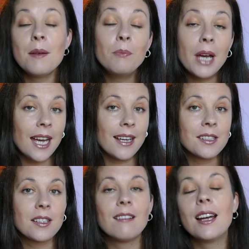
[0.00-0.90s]

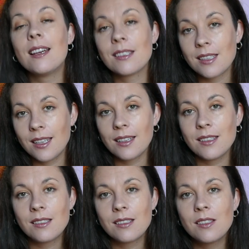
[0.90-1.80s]
BASC are asking
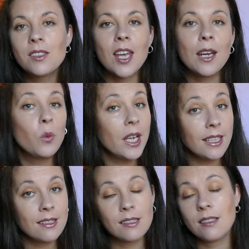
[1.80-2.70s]
us to send
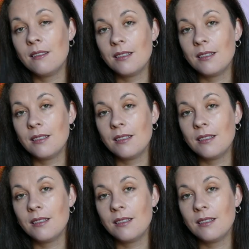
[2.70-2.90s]
wings to